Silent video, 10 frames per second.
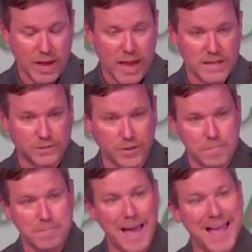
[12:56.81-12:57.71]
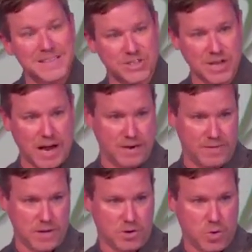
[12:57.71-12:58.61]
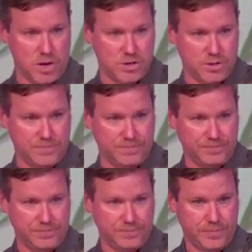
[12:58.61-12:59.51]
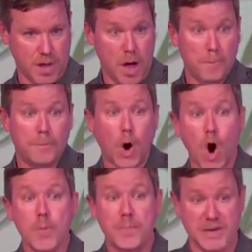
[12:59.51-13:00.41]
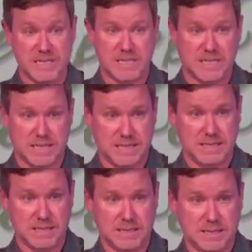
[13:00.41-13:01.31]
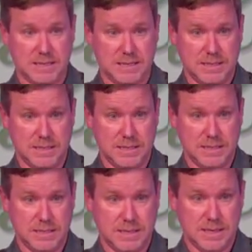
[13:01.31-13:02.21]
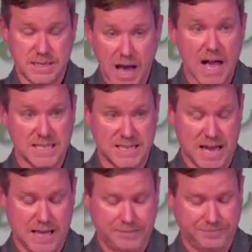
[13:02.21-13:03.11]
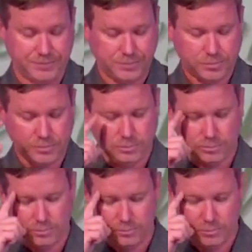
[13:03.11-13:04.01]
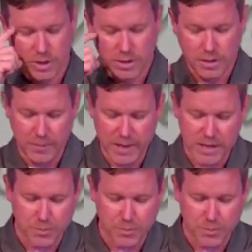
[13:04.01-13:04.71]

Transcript: is from man's side of the equation, purpose is God's side. The biggest